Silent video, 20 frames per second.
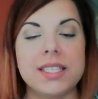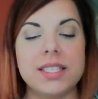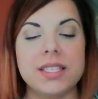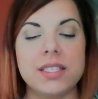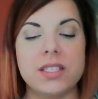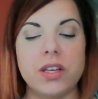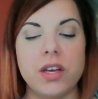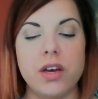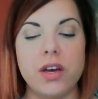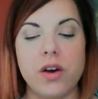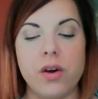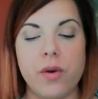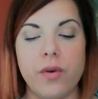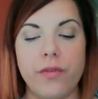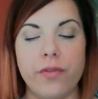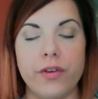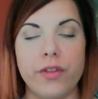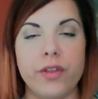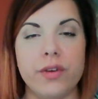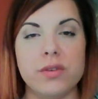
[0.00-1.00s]
So
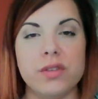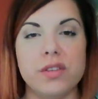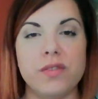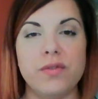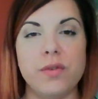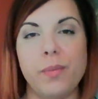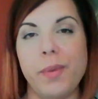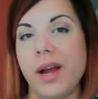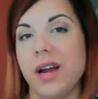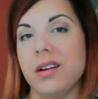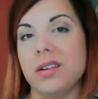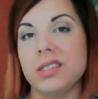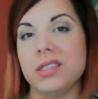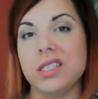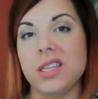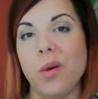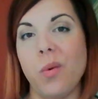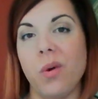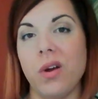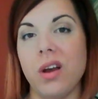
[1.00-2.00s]
for those of you parents
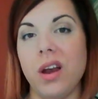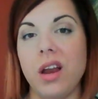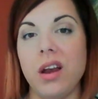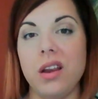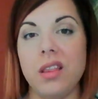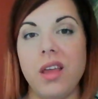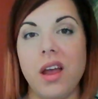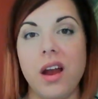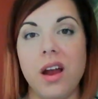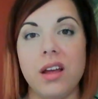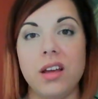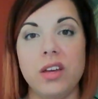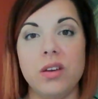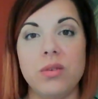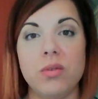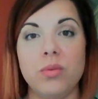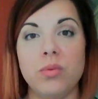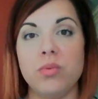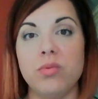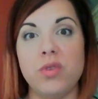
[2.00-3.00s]
that weren't in there,
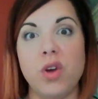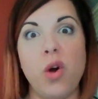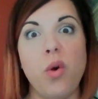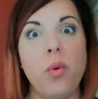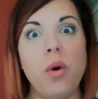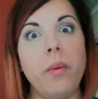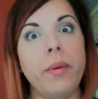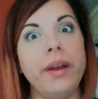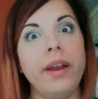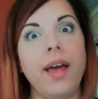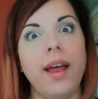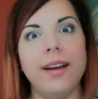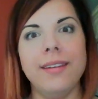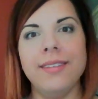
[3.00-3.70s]
you know what we did.